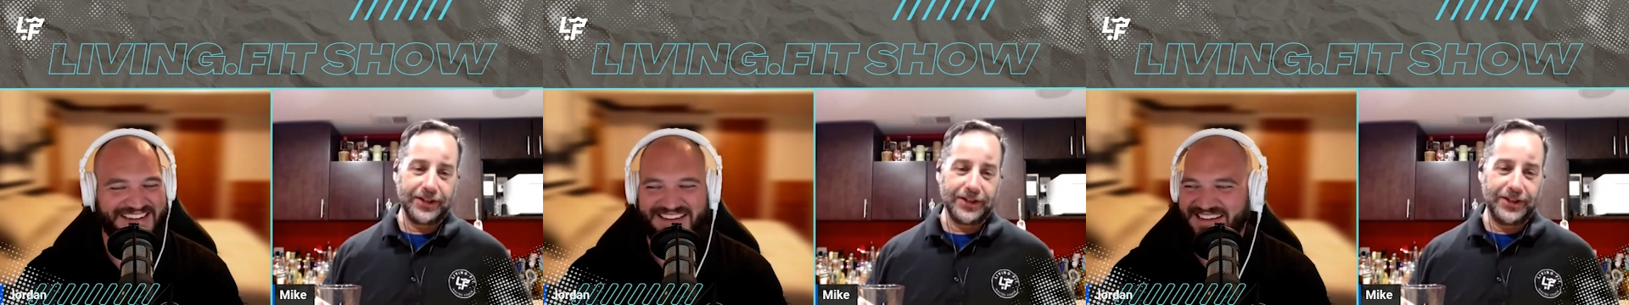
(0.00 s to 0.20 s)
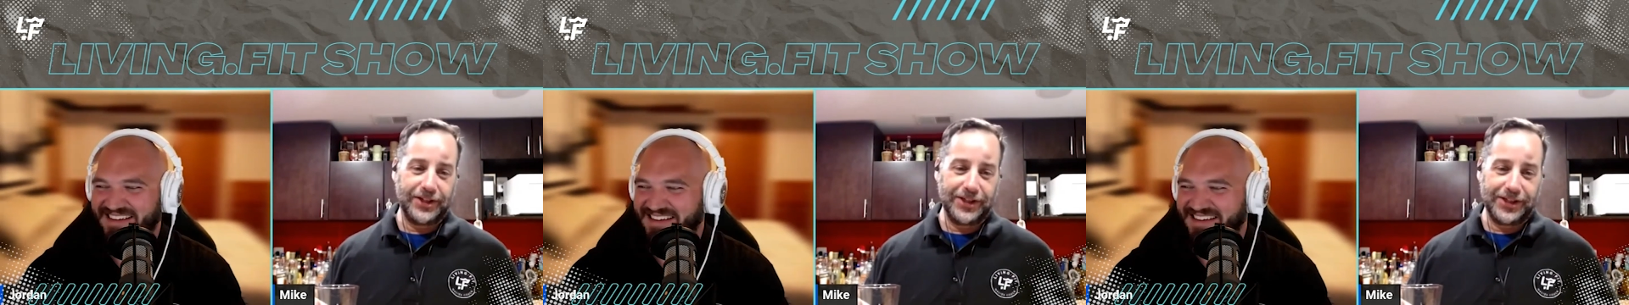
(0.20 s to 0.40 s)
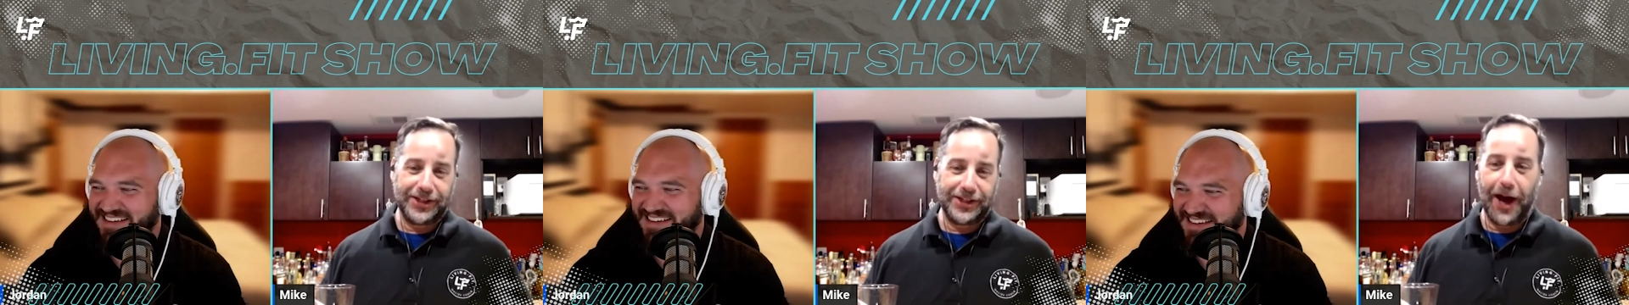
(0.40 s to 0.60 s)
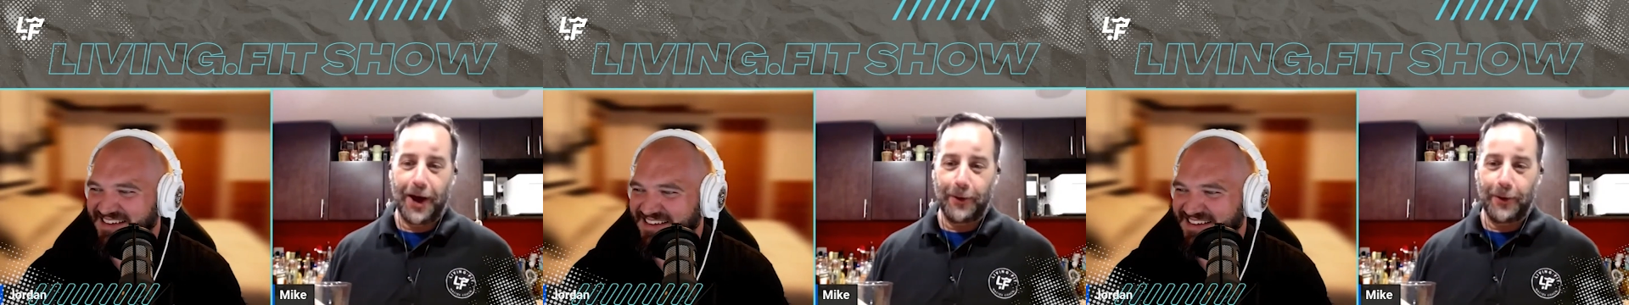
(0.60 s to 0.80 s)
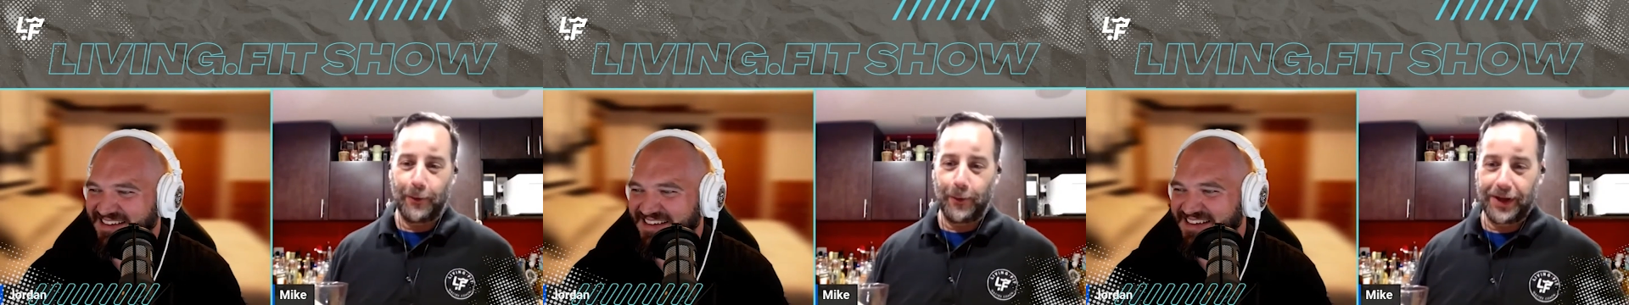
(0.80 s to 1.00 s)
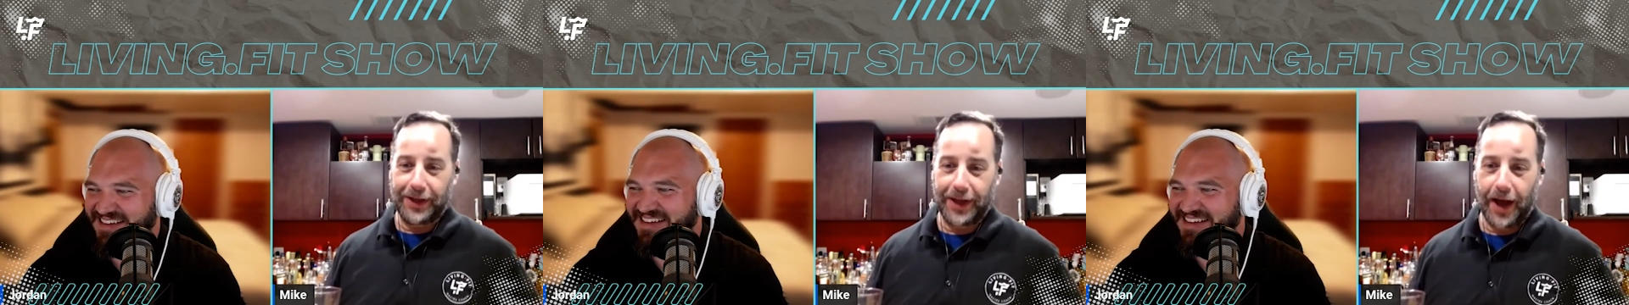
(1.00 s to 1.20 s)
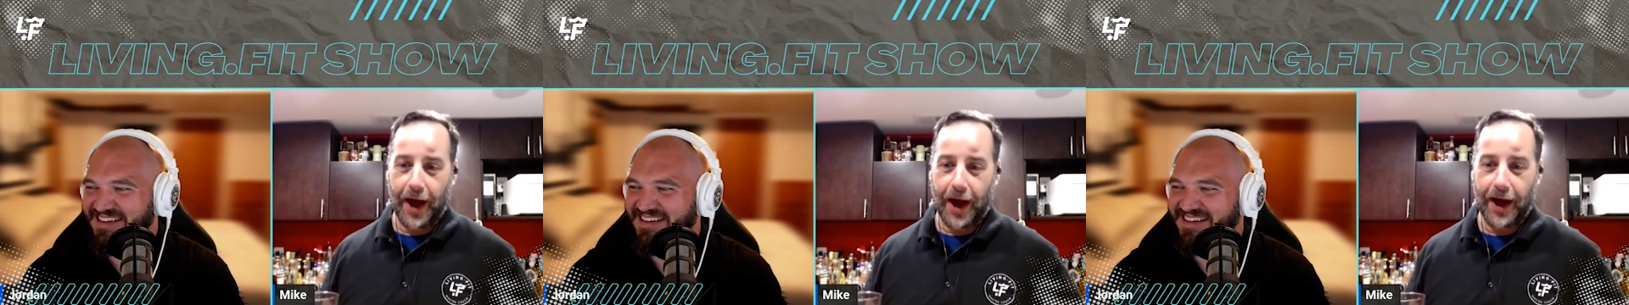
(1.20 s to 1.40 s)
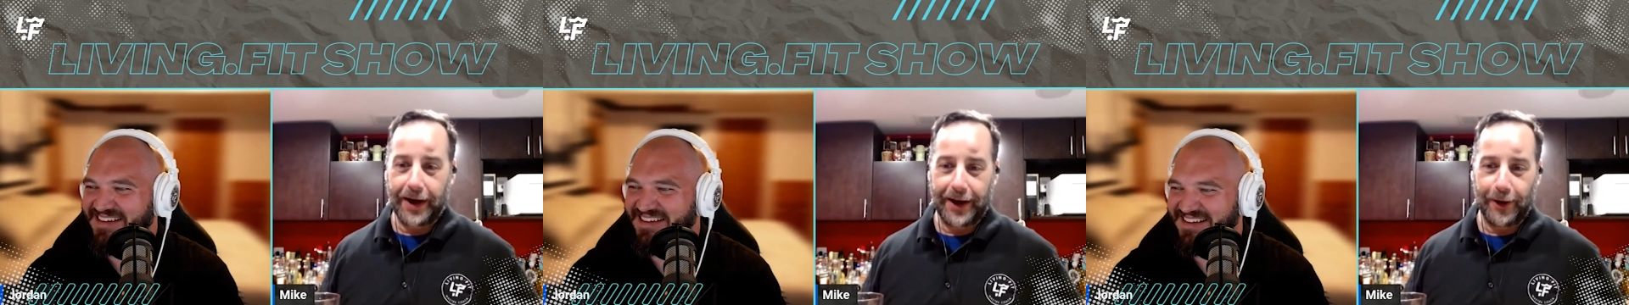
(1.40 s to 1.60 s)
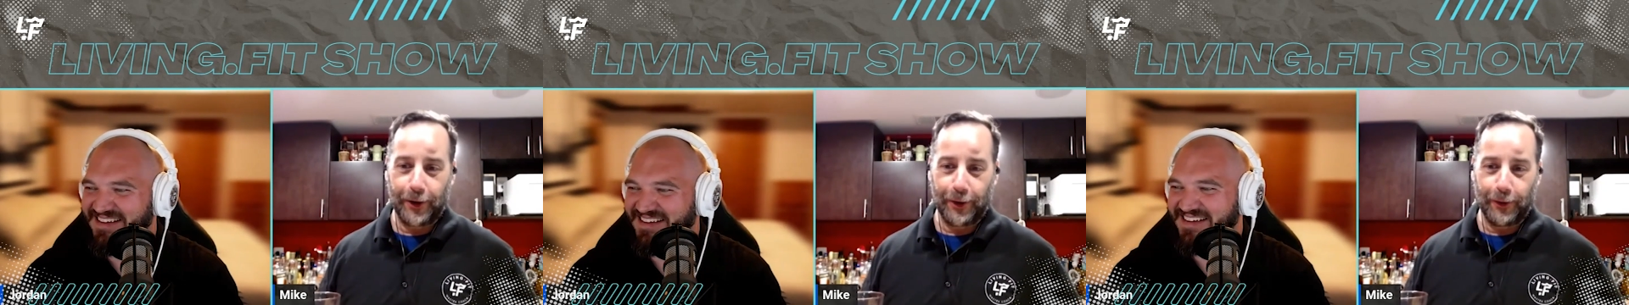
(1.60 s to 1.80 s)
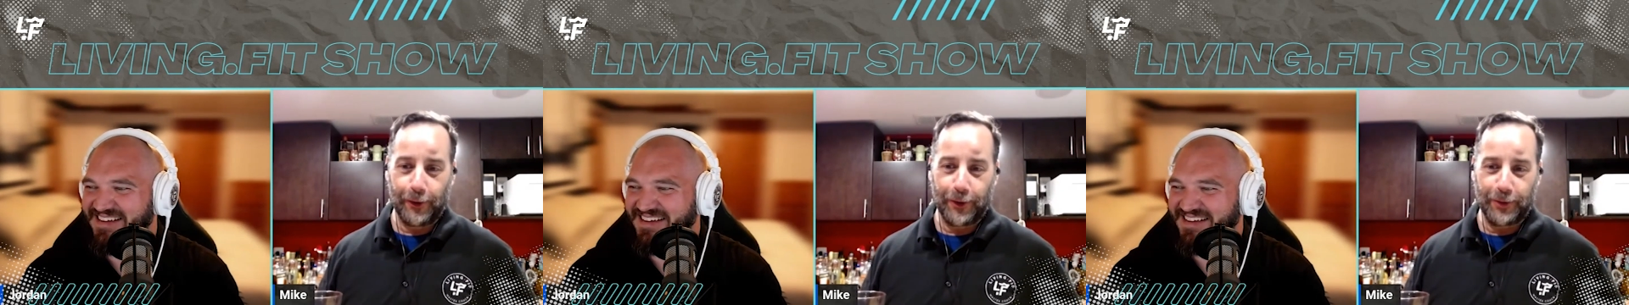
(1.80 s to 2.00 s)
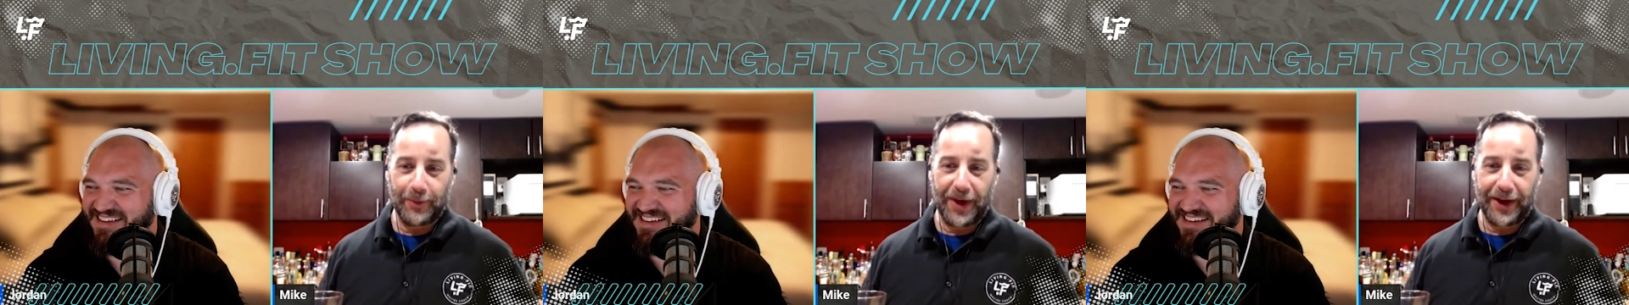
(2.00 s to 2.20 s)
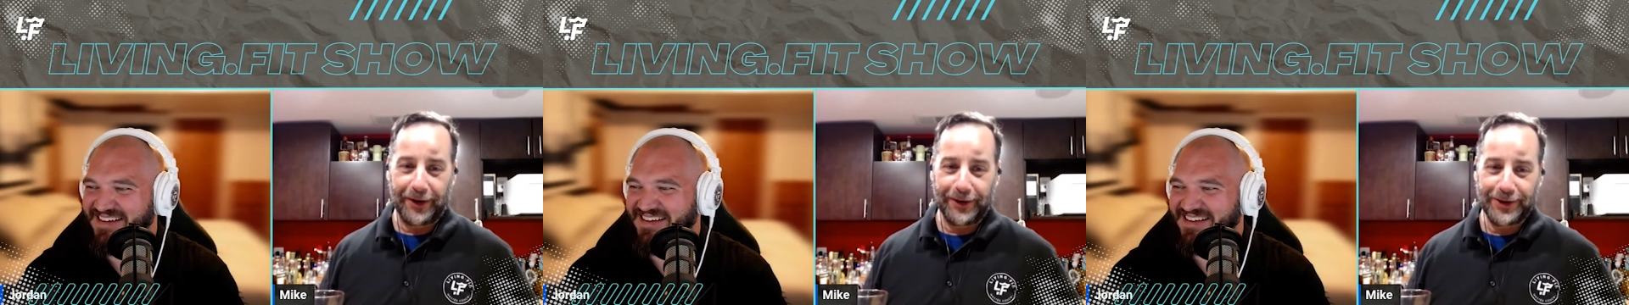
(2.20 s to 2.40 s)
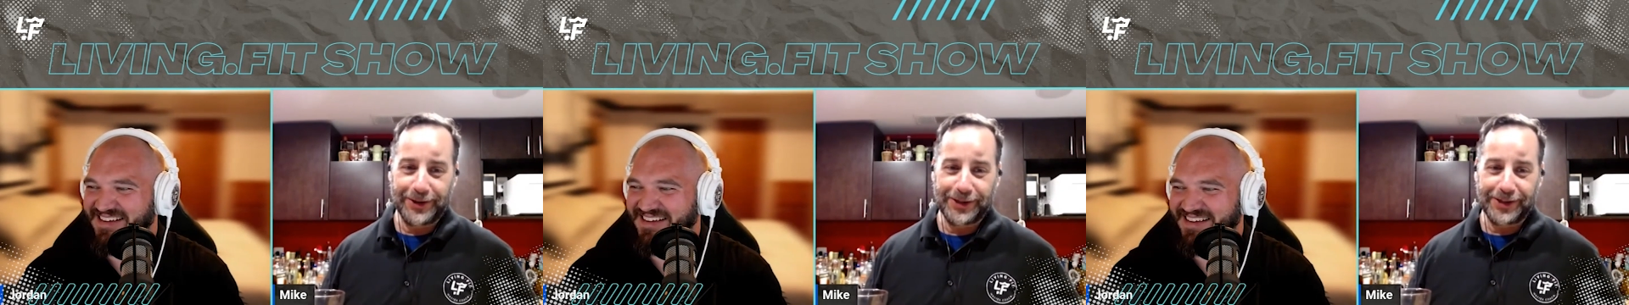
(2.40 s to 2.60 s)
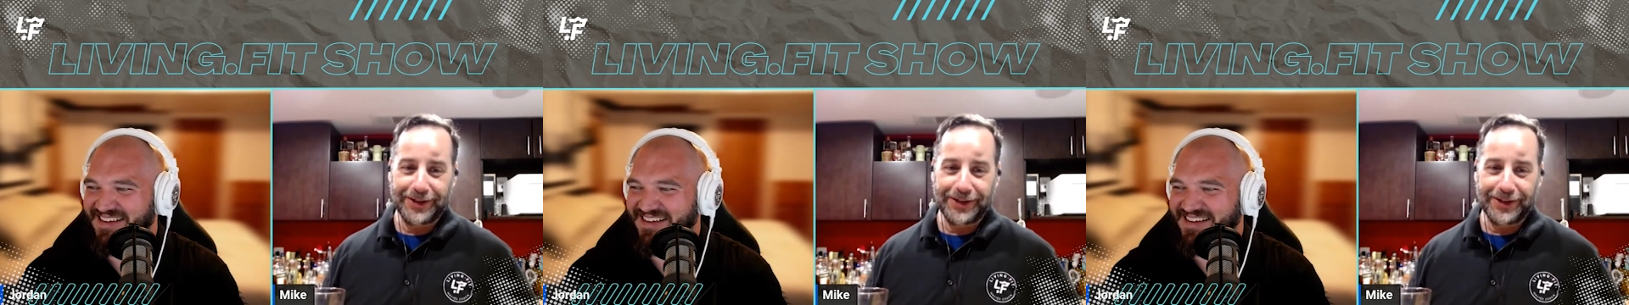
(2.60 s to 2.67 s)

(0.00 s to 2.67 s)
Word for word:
Speaker 1: just got really odd hair growth patterns.